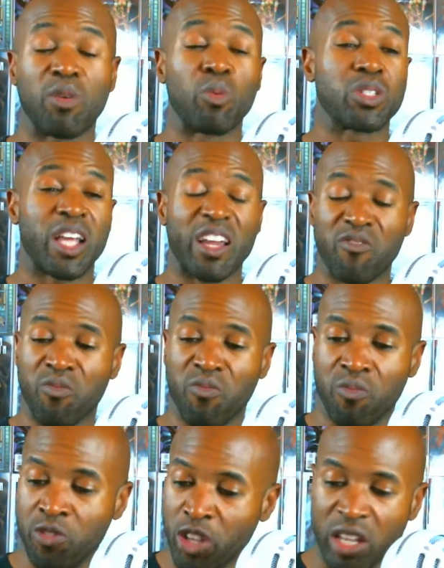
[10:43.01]
It was like
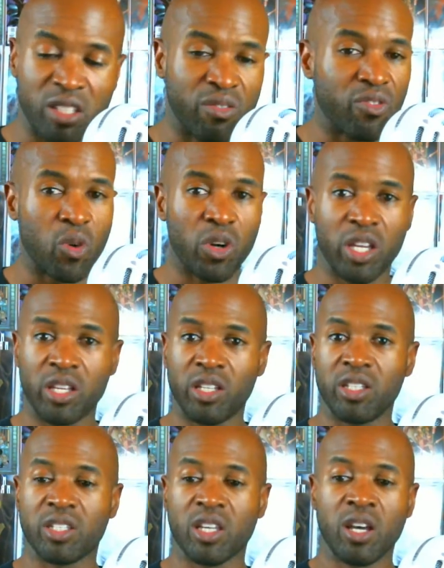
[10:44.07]
Jason
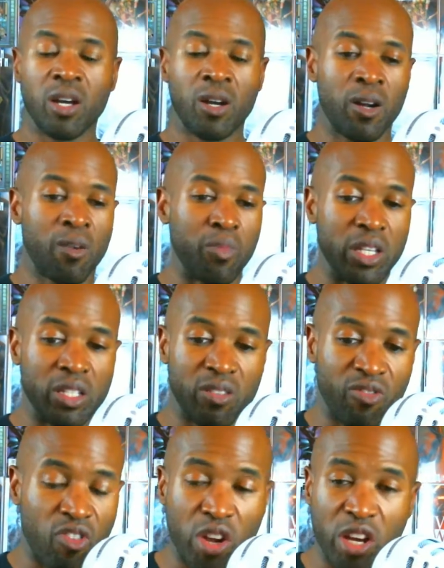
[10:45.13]
Voorhees meets
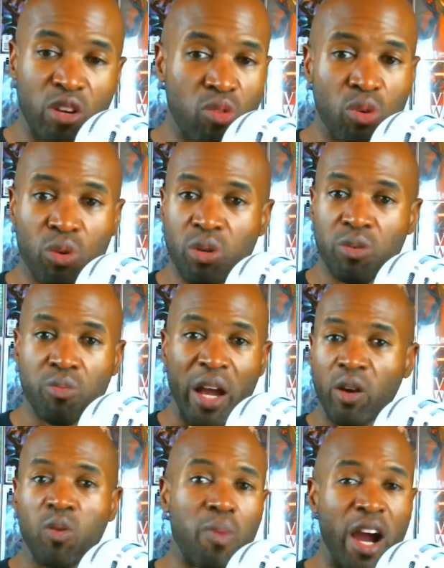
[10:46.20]
Freddy Krueger,
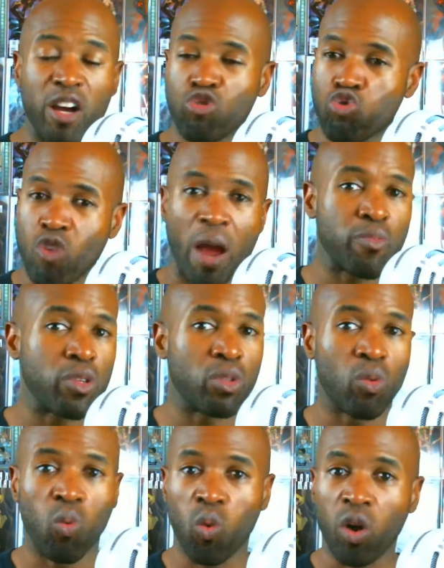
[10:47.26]
Michael Myers wrapped
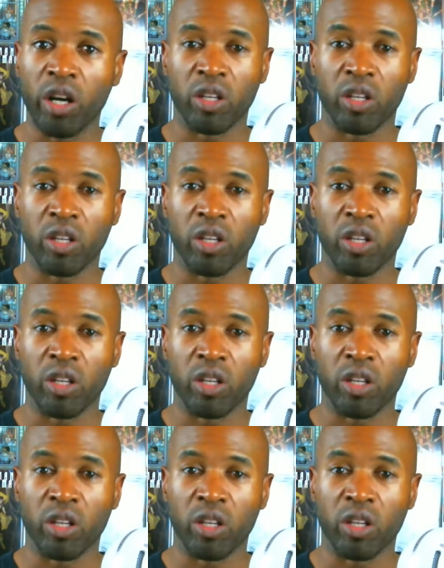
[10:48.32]
in one.